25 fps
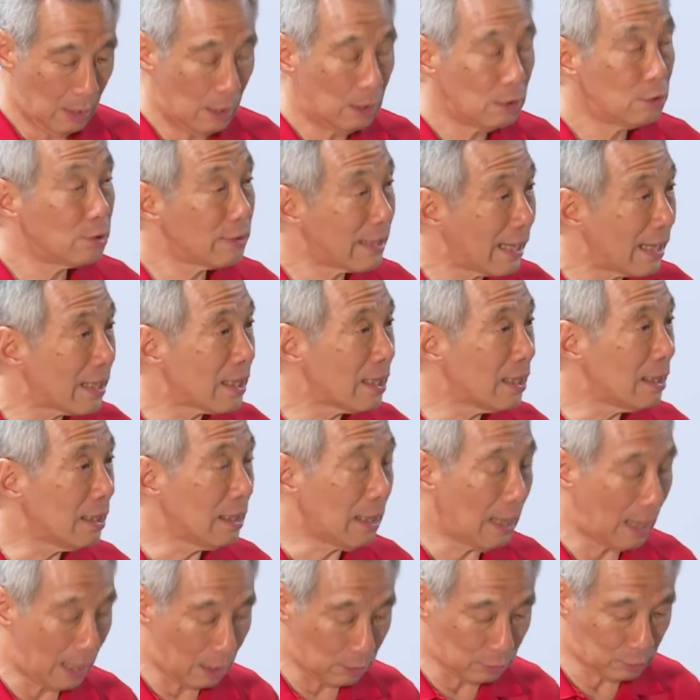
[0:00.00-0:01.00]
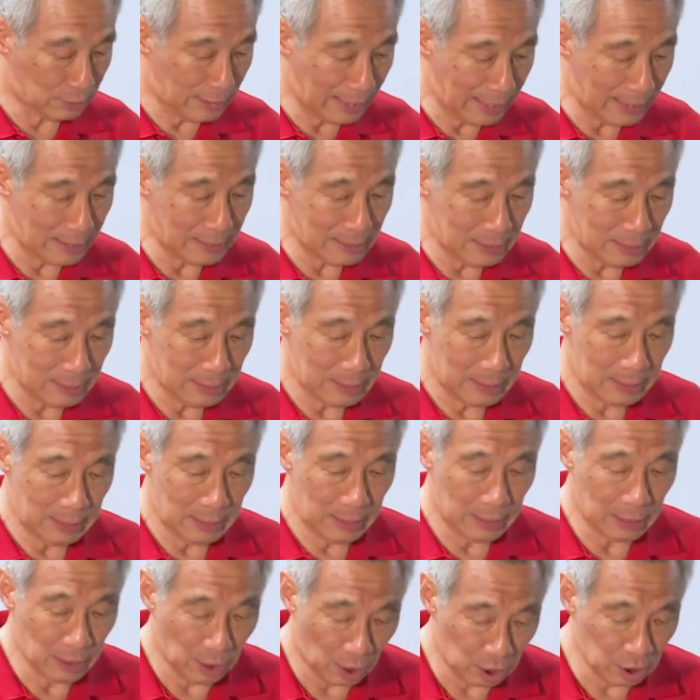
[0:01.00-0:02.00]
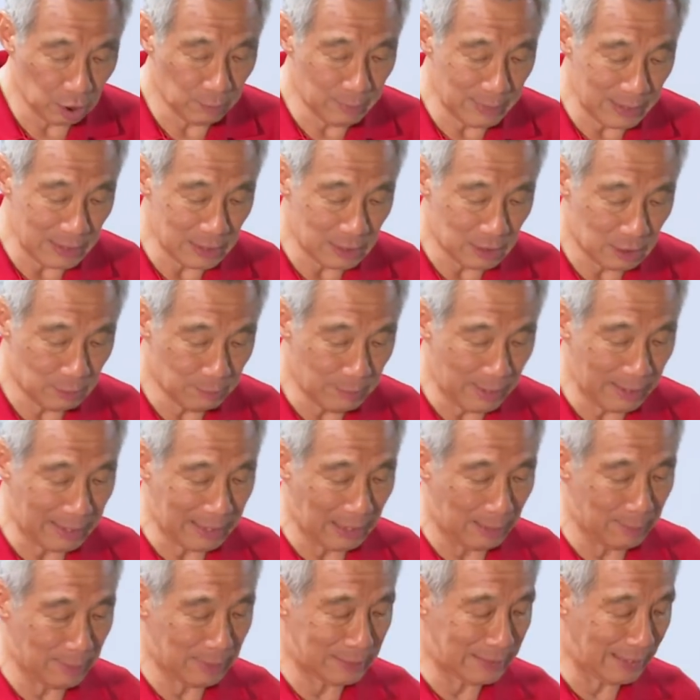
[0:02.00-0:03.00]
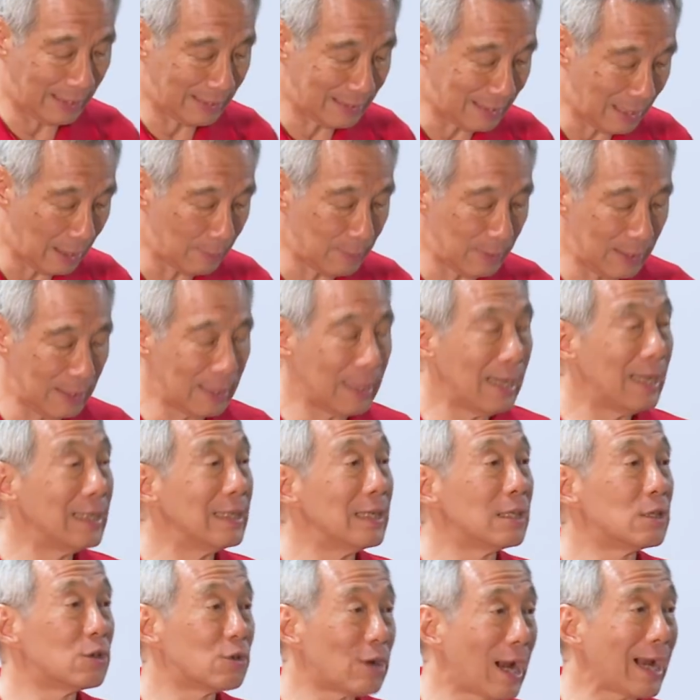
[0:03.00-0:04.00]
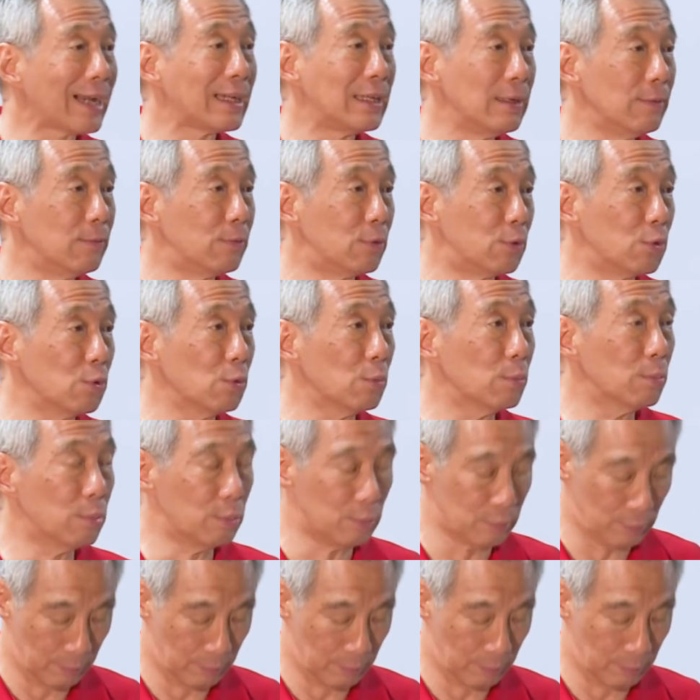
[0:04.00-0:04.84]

Together, our 10 economies make up a dynamic and attractive group.